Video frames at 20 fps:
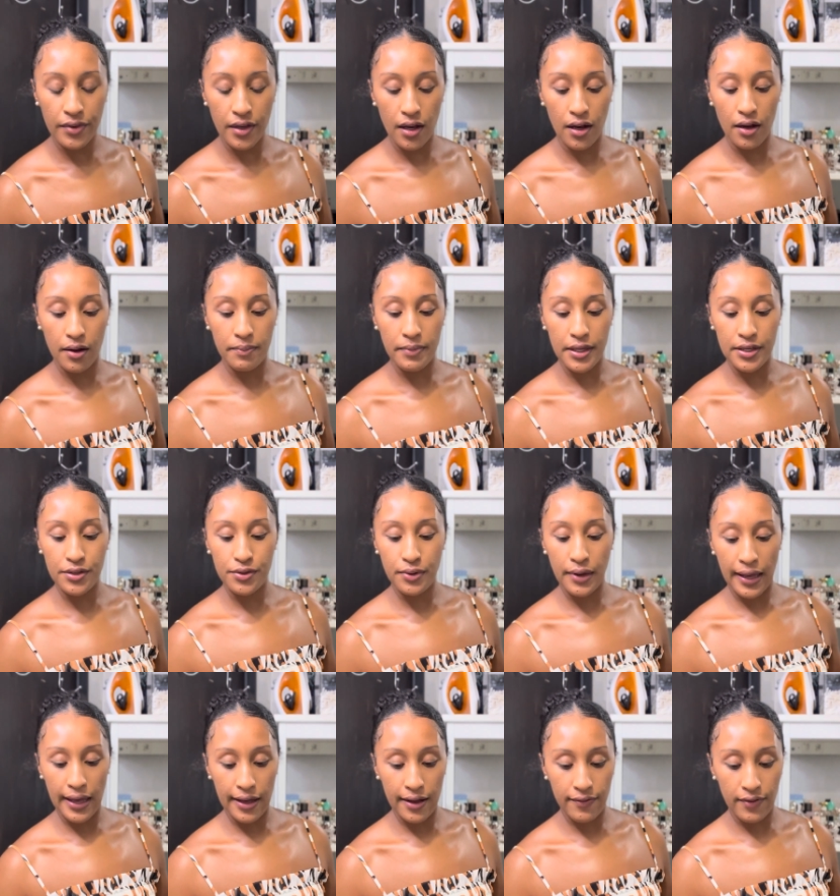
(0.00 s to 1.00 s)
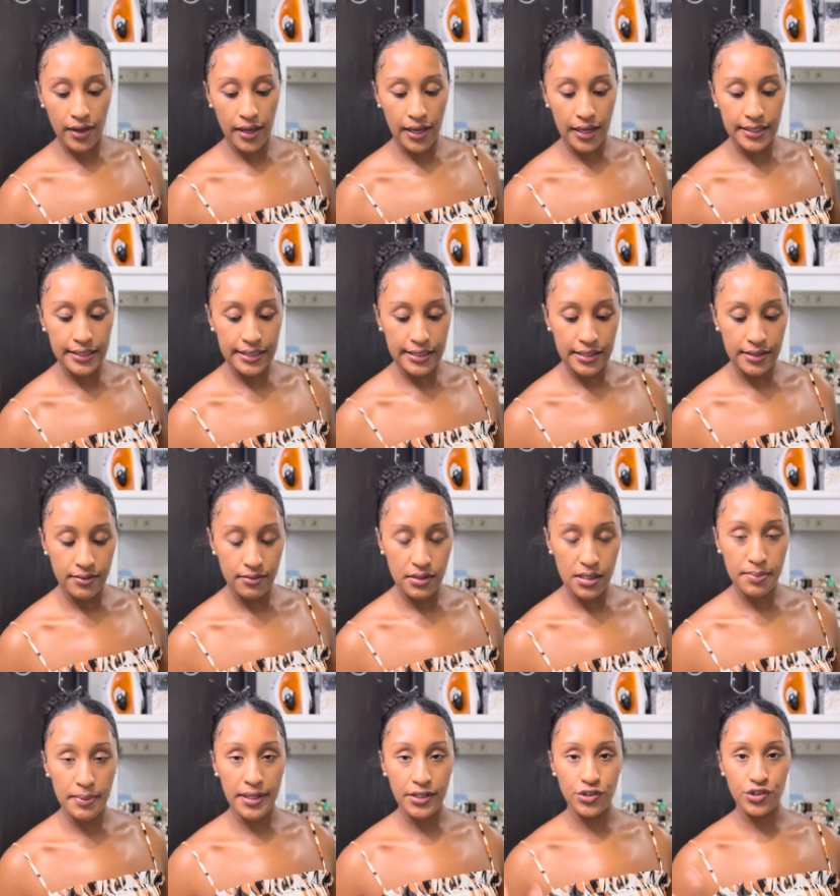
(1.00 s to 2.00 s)
um, they do have a
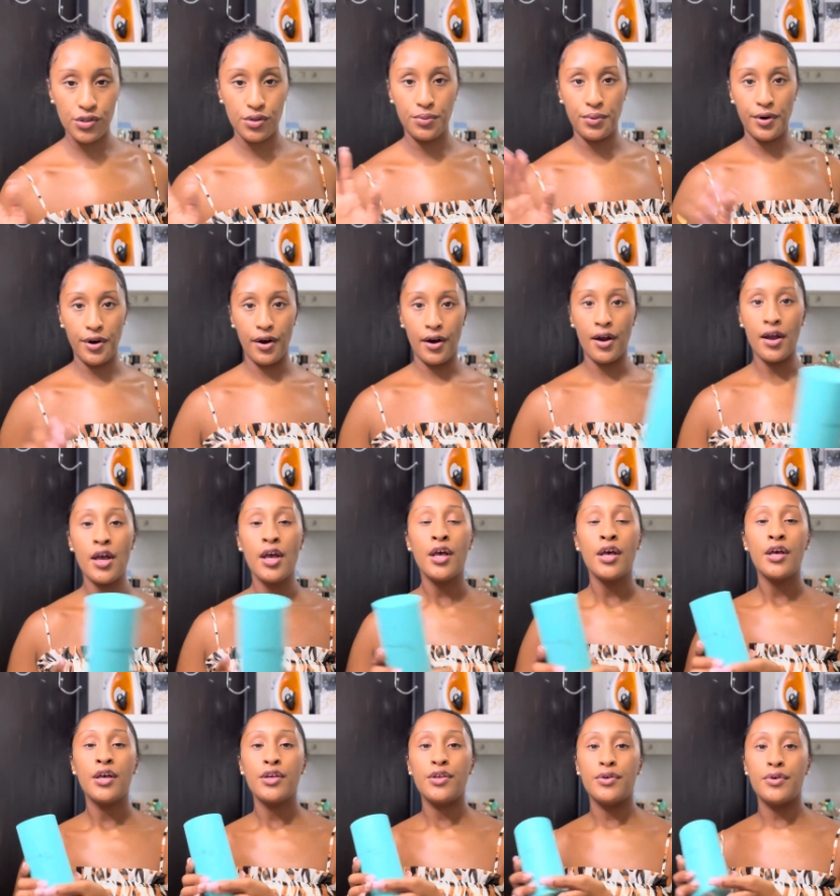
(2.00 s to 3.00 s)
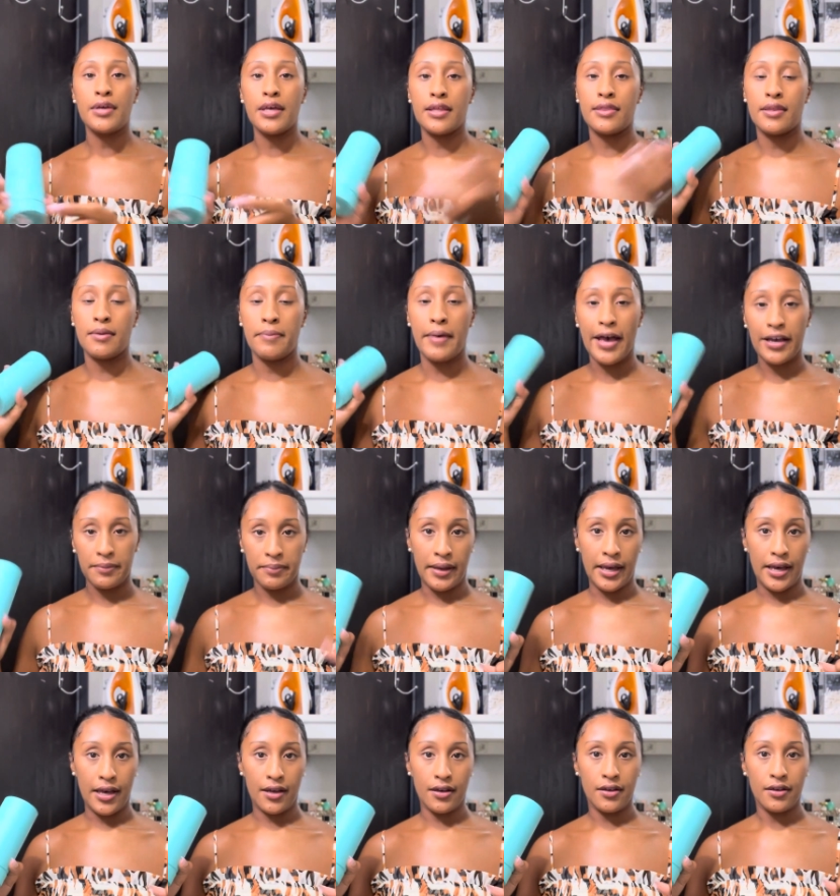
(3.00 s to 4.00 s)
special where you get the
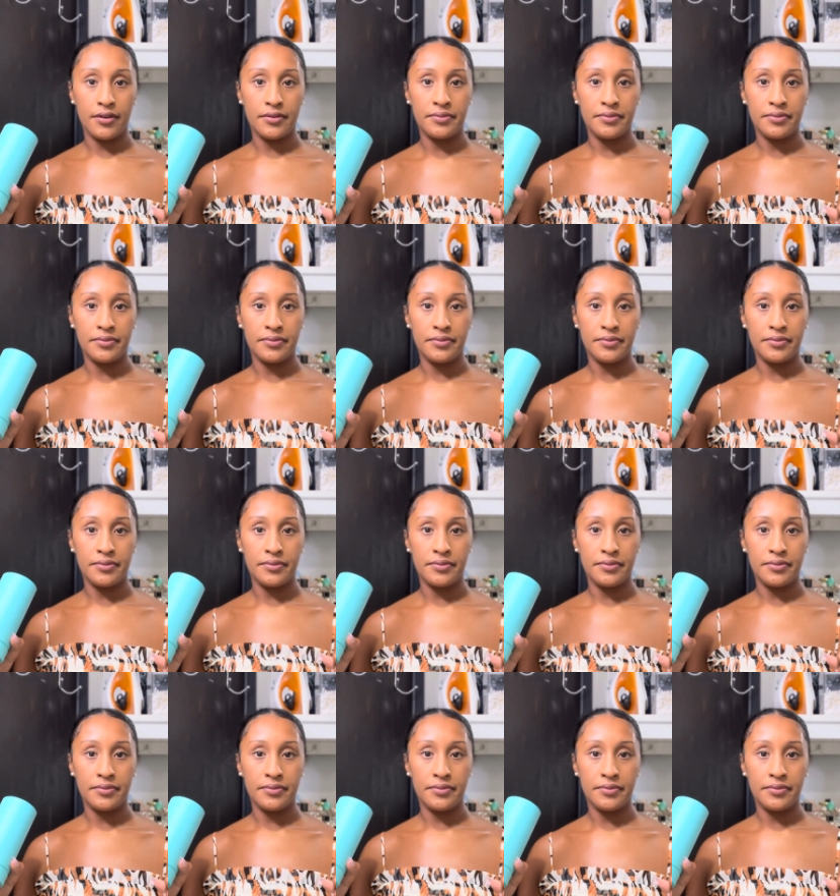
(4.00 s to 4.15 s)
backpack.